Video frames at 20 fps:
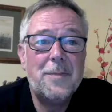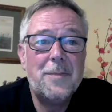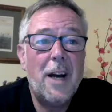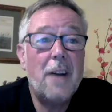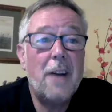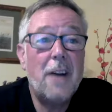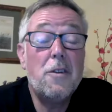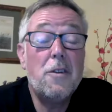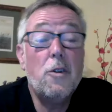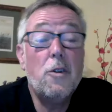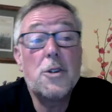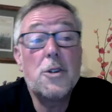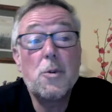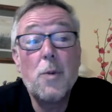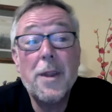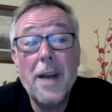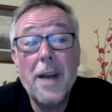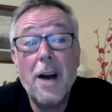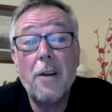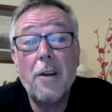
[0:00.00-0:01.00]
And of course,
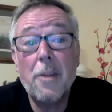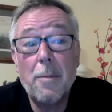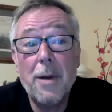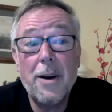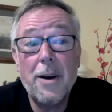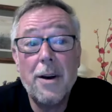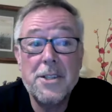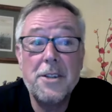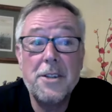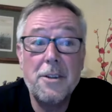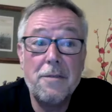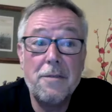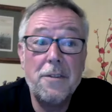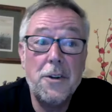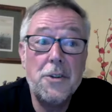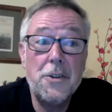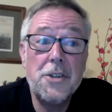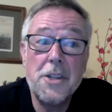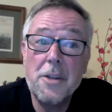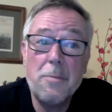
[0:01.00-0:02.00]
without the past and the
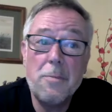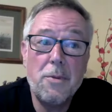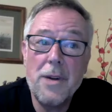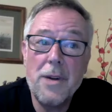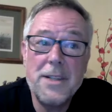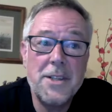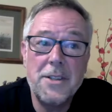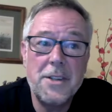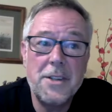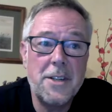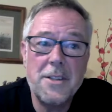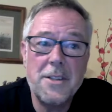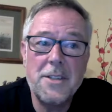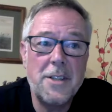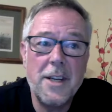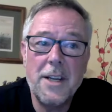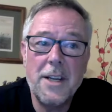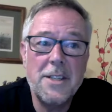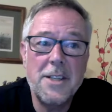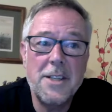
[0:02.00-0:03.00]
future, the present
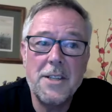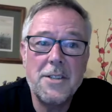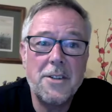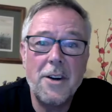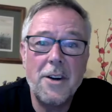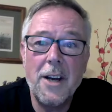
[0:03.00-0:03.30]
doesn't exist